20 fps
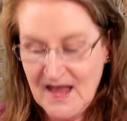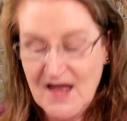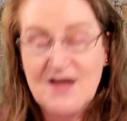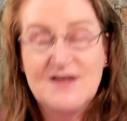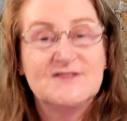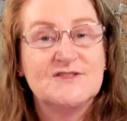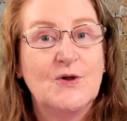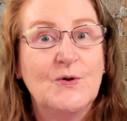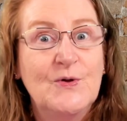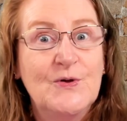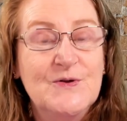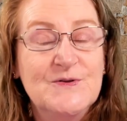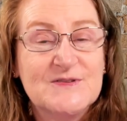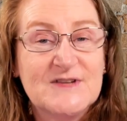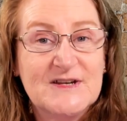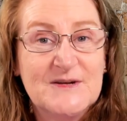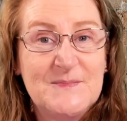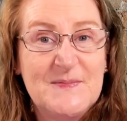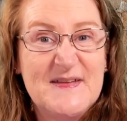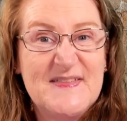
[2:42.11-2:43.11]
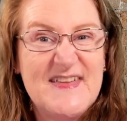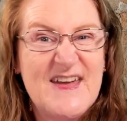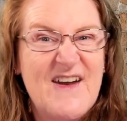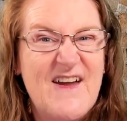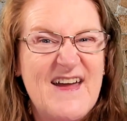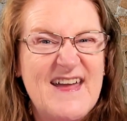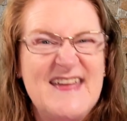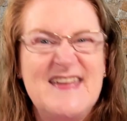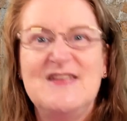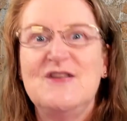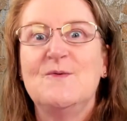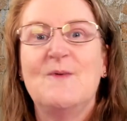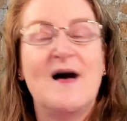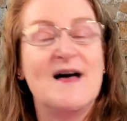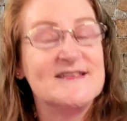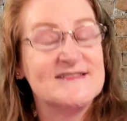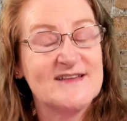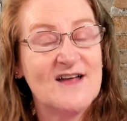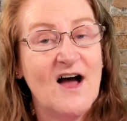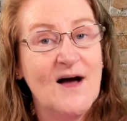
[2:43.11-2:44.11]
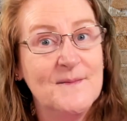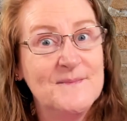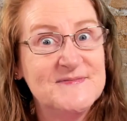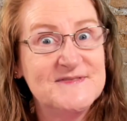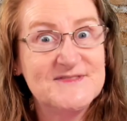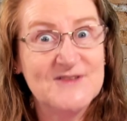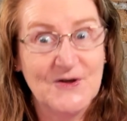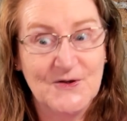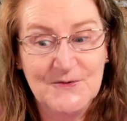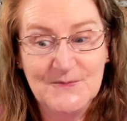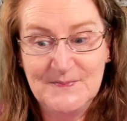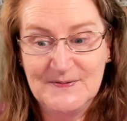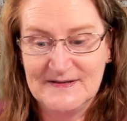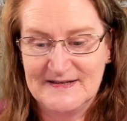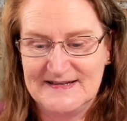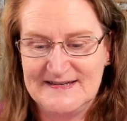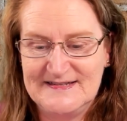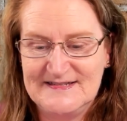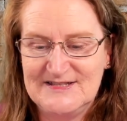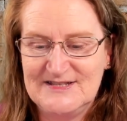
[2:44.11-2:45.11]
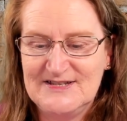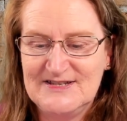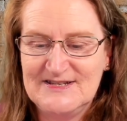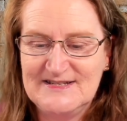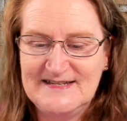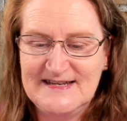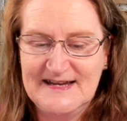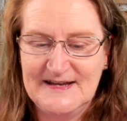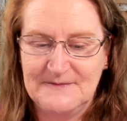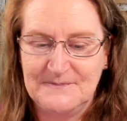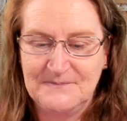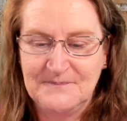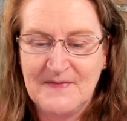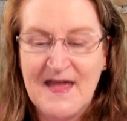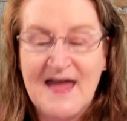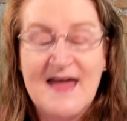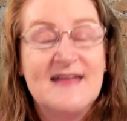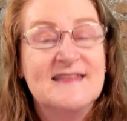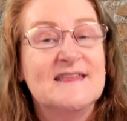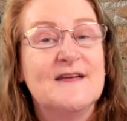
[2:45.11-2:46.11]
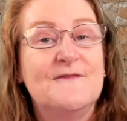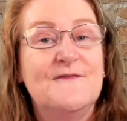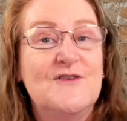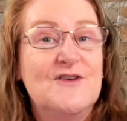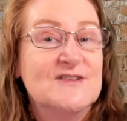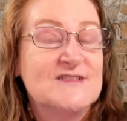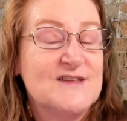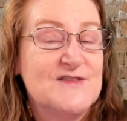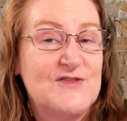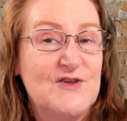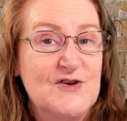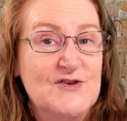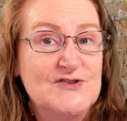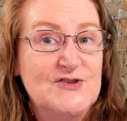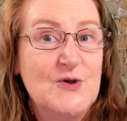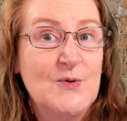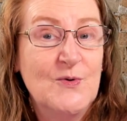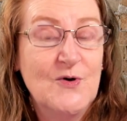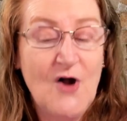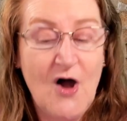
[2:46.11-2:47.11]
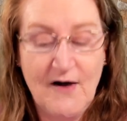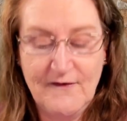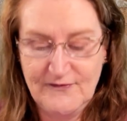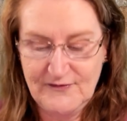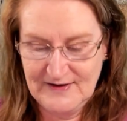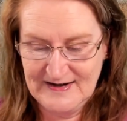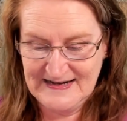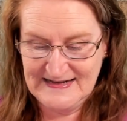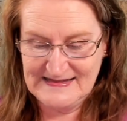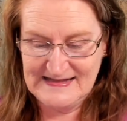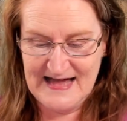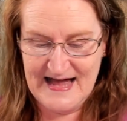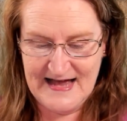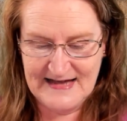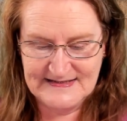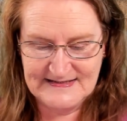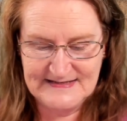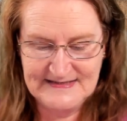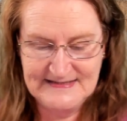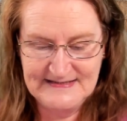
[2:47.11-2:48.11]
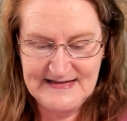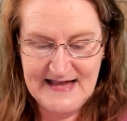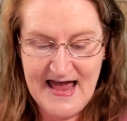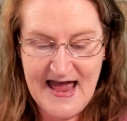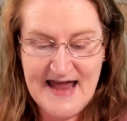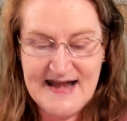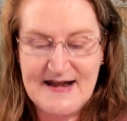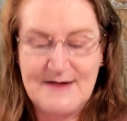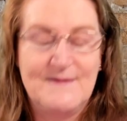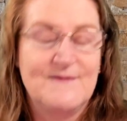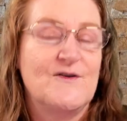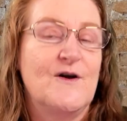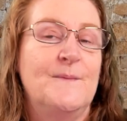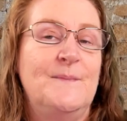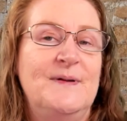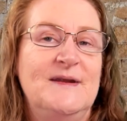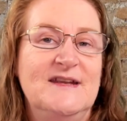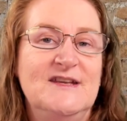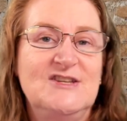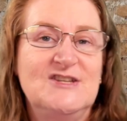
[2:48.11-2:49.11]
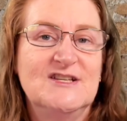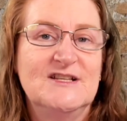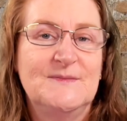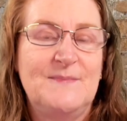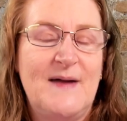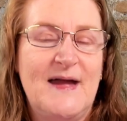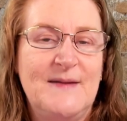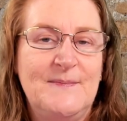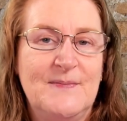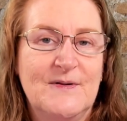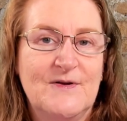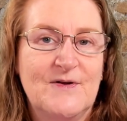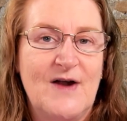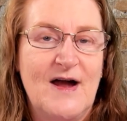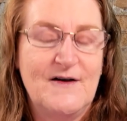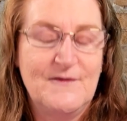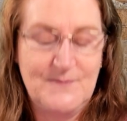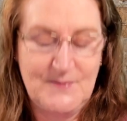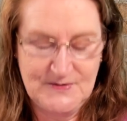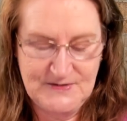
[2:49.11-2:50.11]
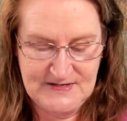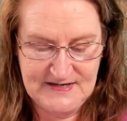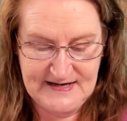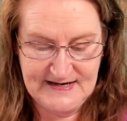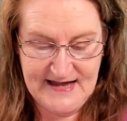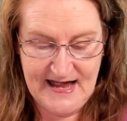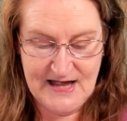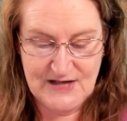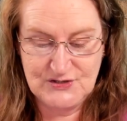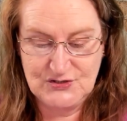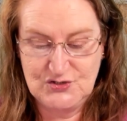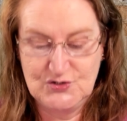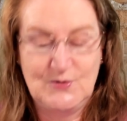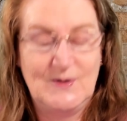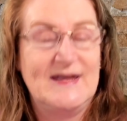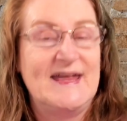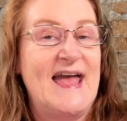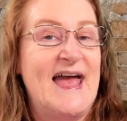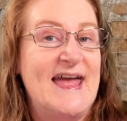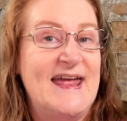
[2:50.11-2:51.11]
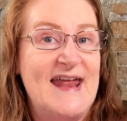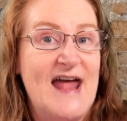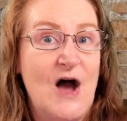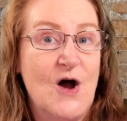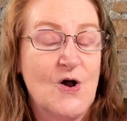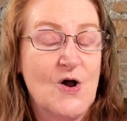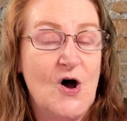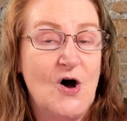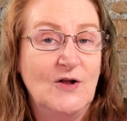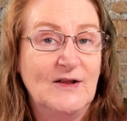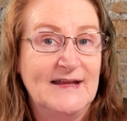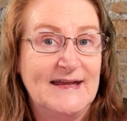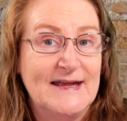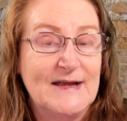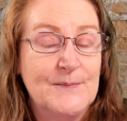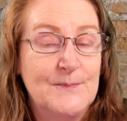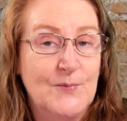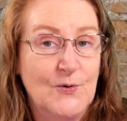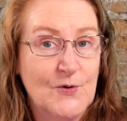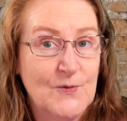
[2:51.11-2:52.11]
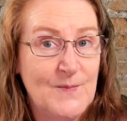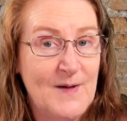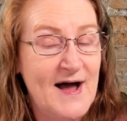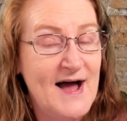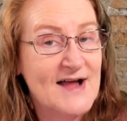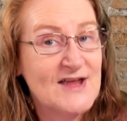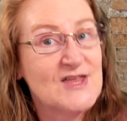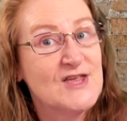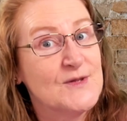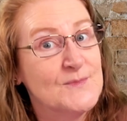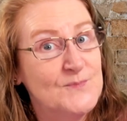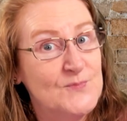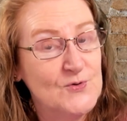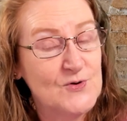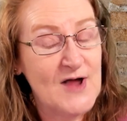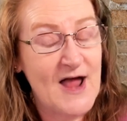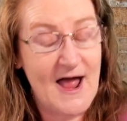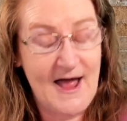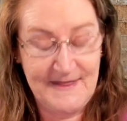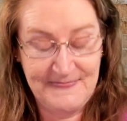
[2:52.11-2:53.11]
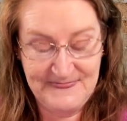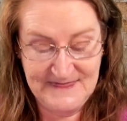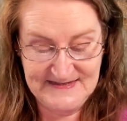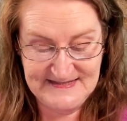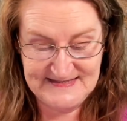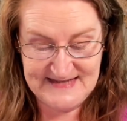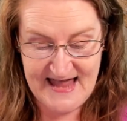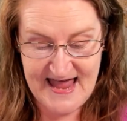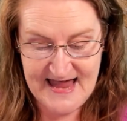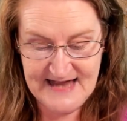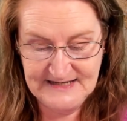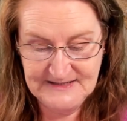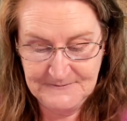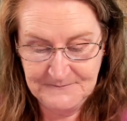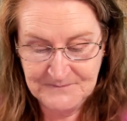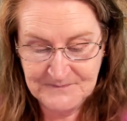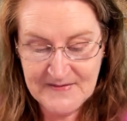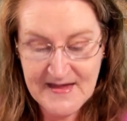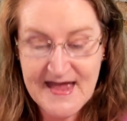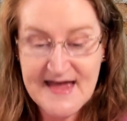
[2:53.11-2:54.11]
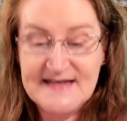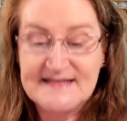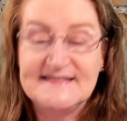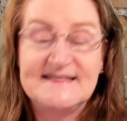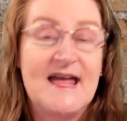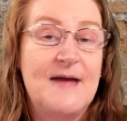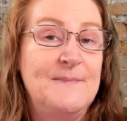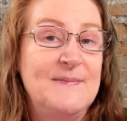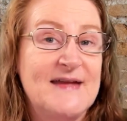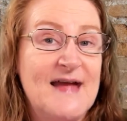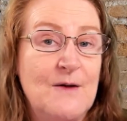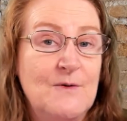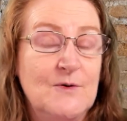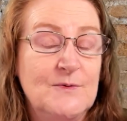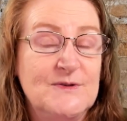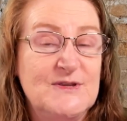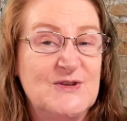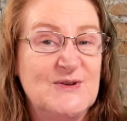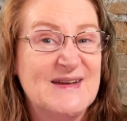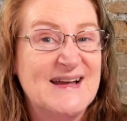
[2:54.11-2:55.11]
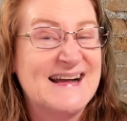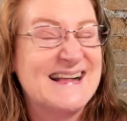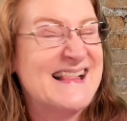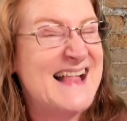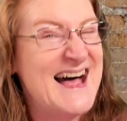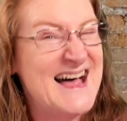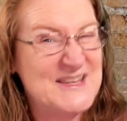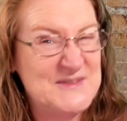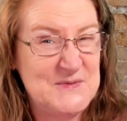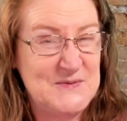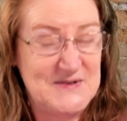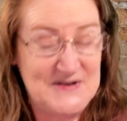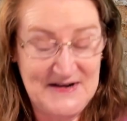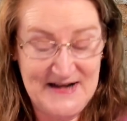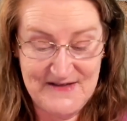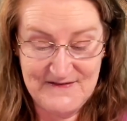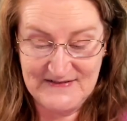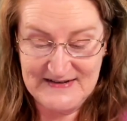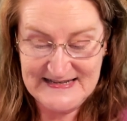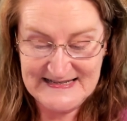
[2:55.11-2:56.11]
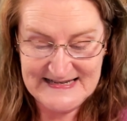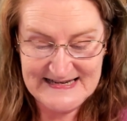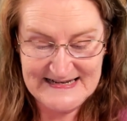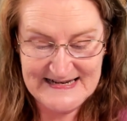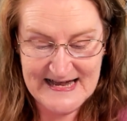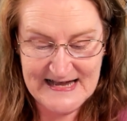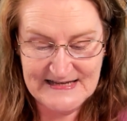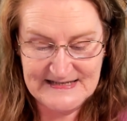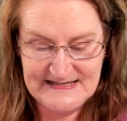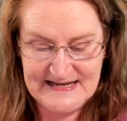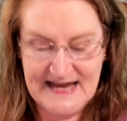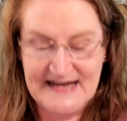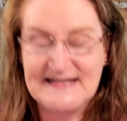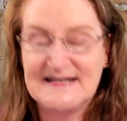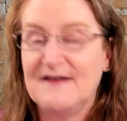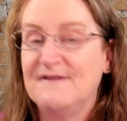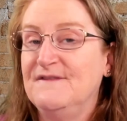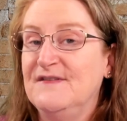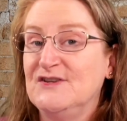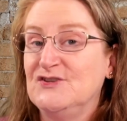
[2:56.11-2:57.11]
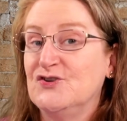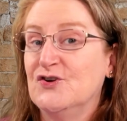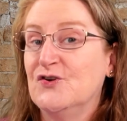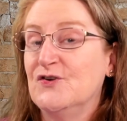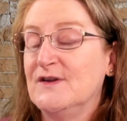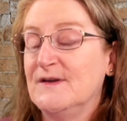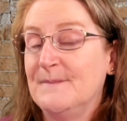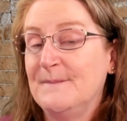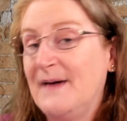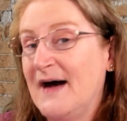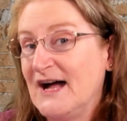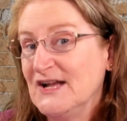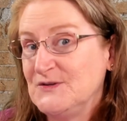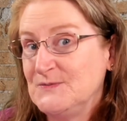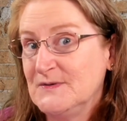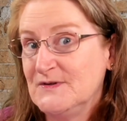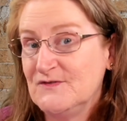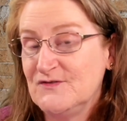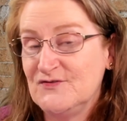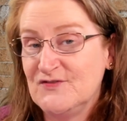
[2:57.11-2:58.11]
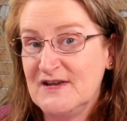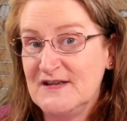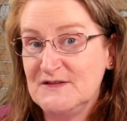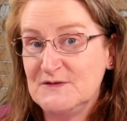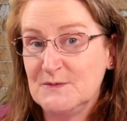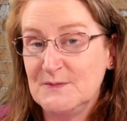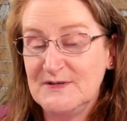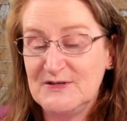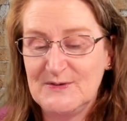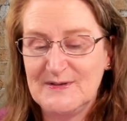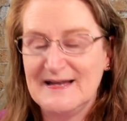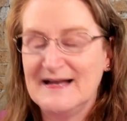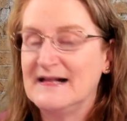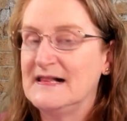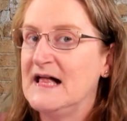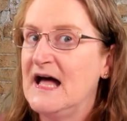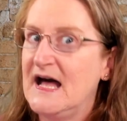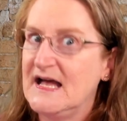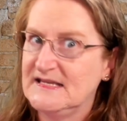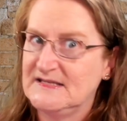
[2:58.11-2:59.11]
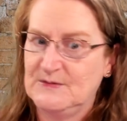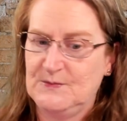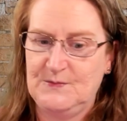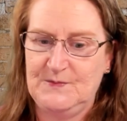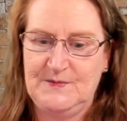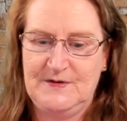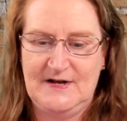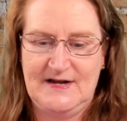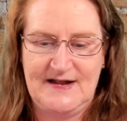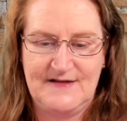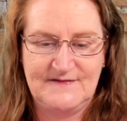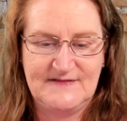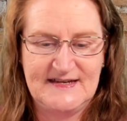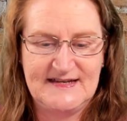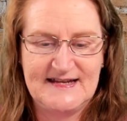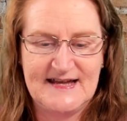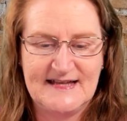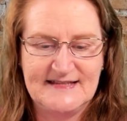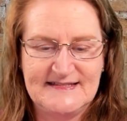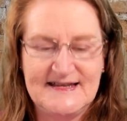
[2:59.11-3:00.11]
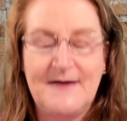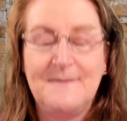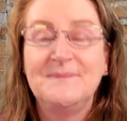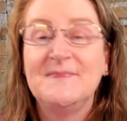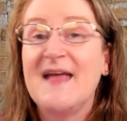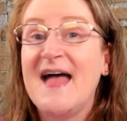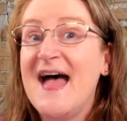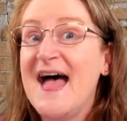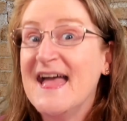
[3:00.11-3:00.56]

So who's going to be there, I hear you ask? I'm so pleased that you did. Now, firstly, those who are offering classes, now we've got Peninsula Papercraft Boutique are doing an alcohol ink bookmark. You can book at the stand. Stamping Up will be doing a class, but we don't have any details yet. Victorian Parchment Retreats will be doing a class. We don't have details yet.